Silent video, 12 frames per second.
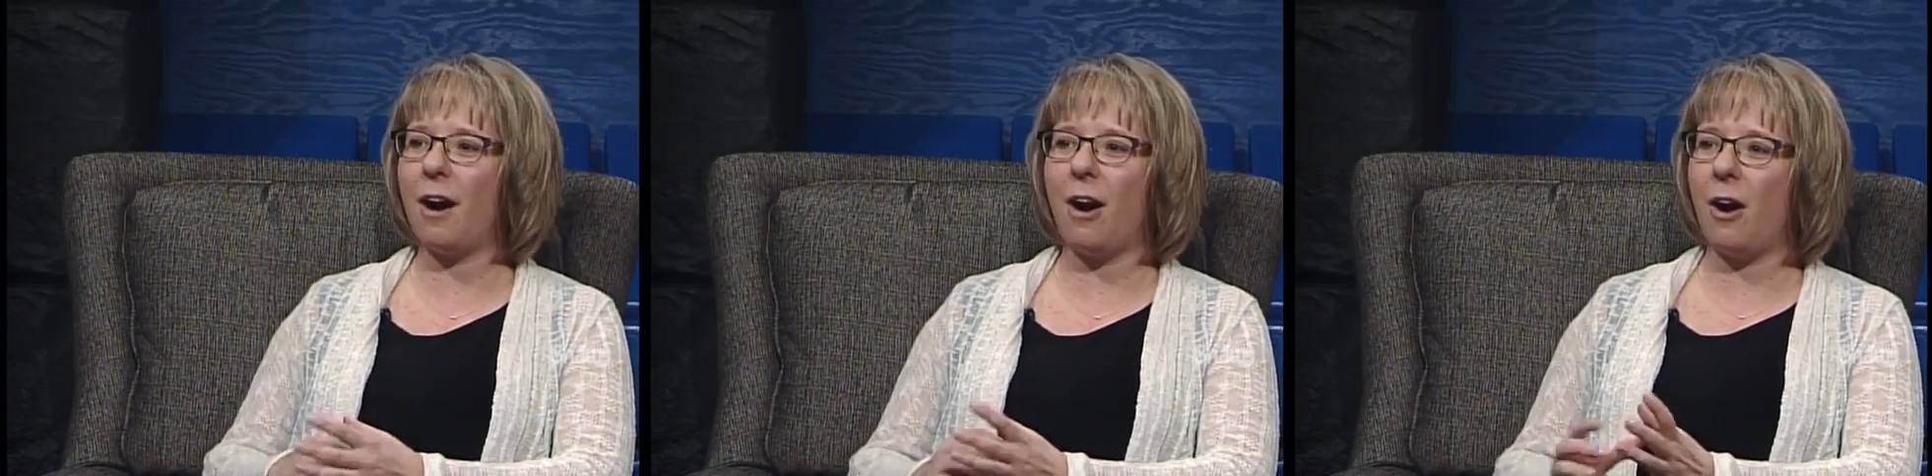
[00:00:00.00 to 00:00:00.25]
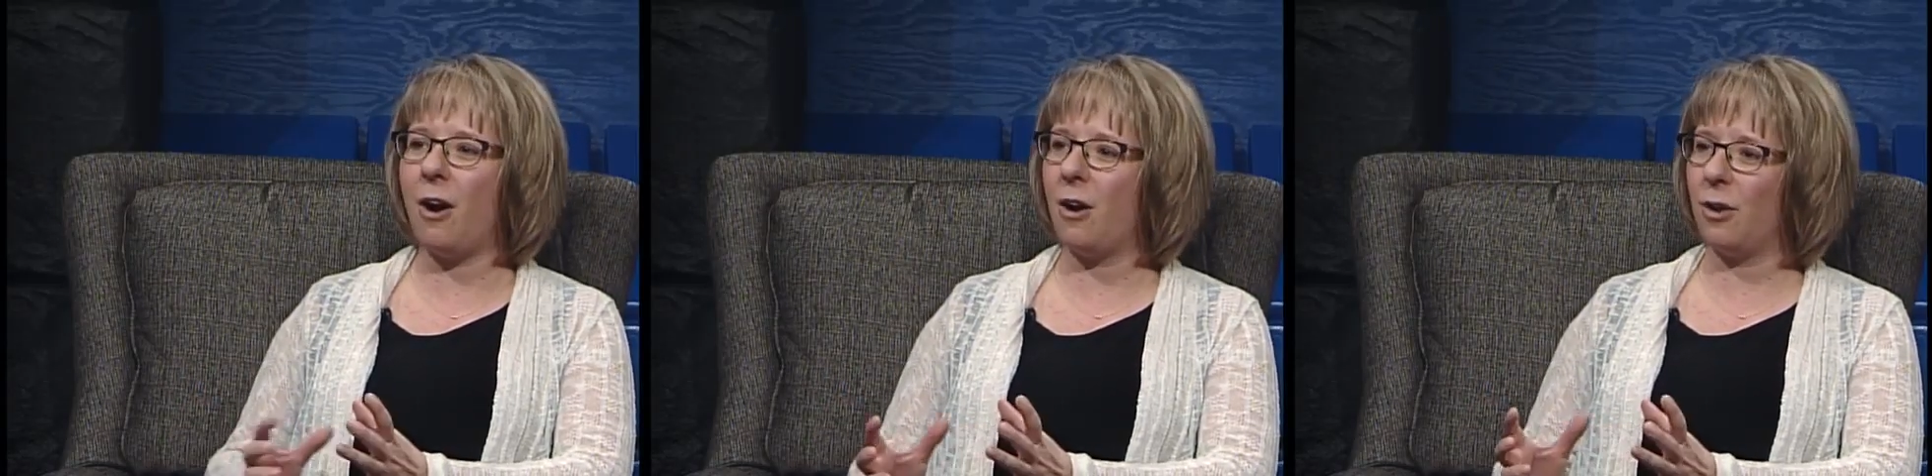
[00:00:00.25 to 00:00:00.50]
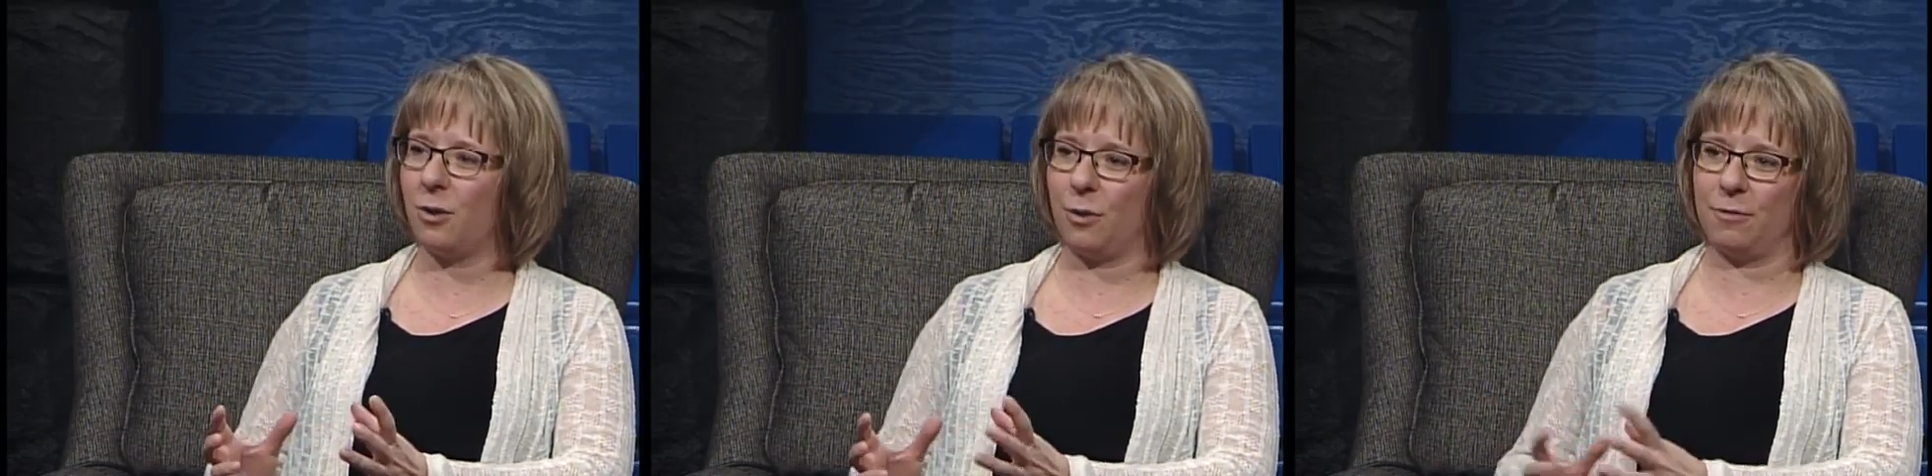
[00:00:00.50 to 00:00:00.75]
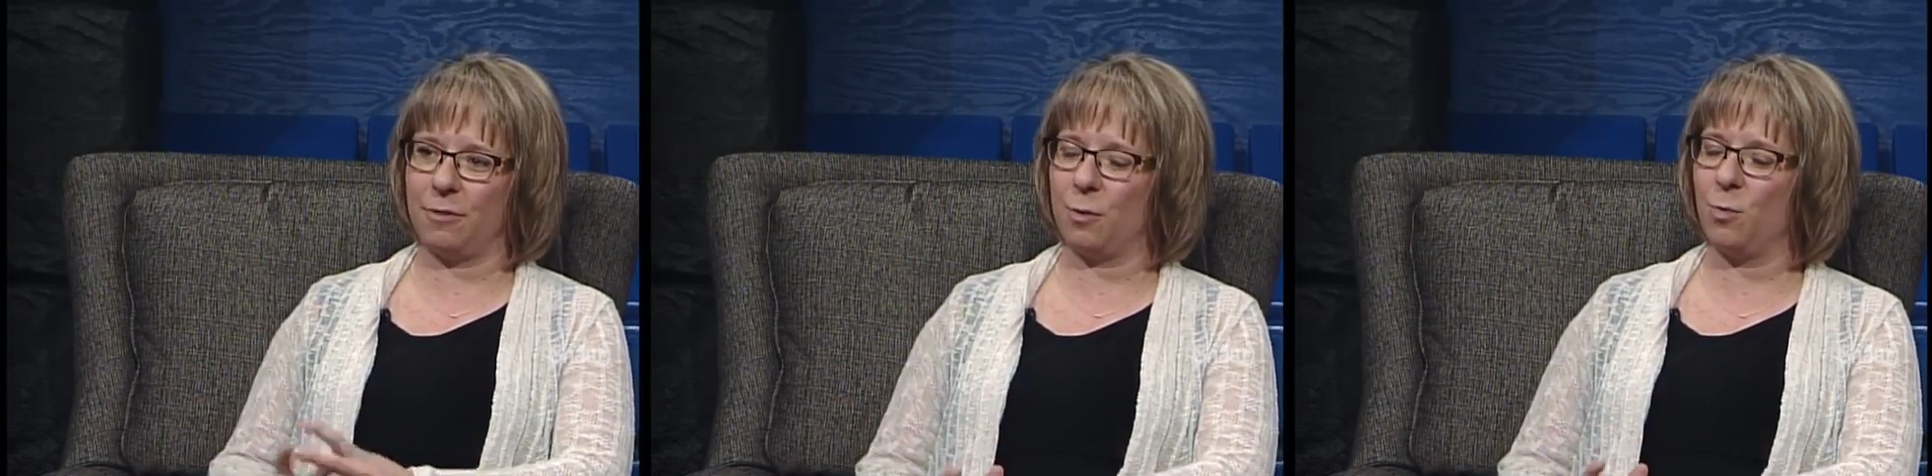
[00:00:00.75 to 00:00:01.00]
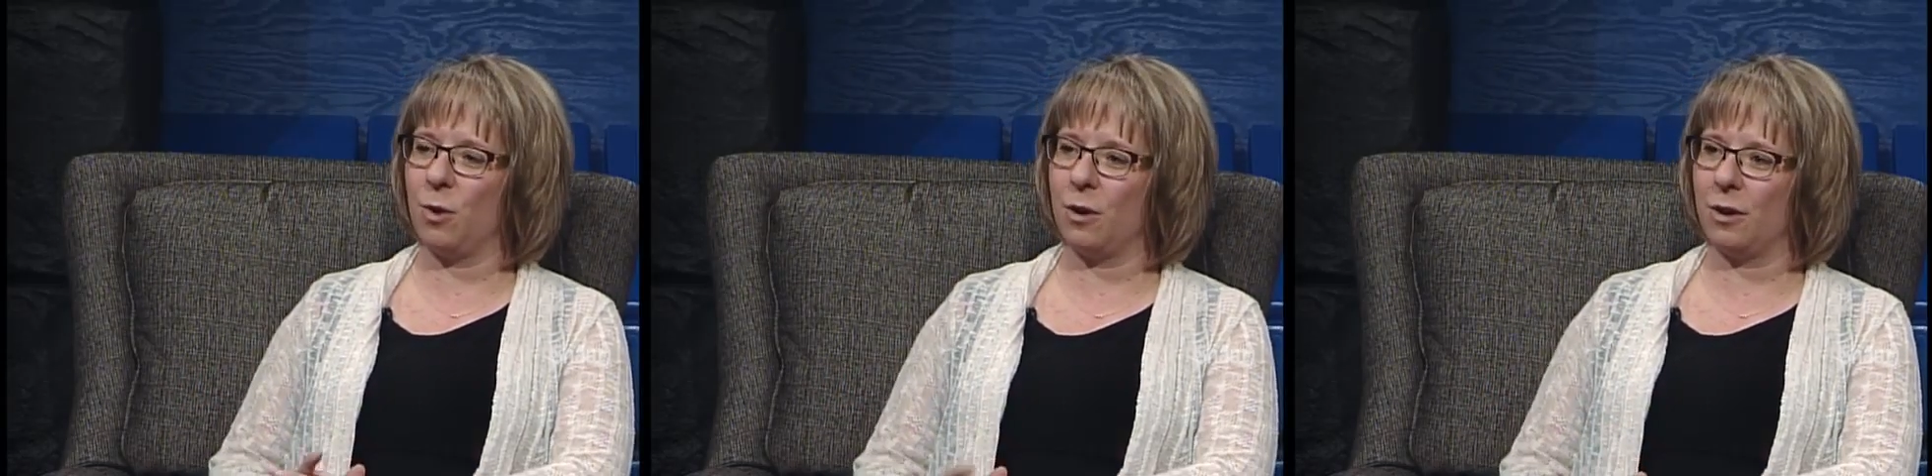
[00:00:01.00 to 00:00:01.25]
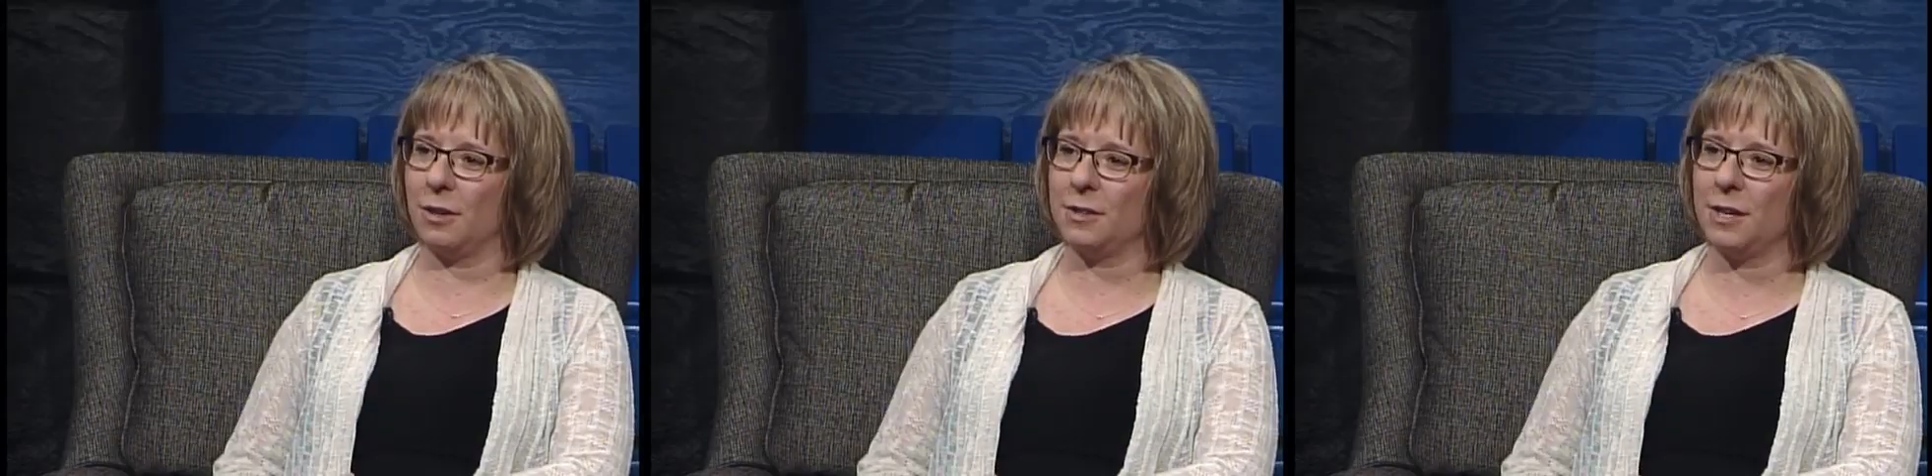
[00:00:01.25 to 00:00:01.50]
all over the world.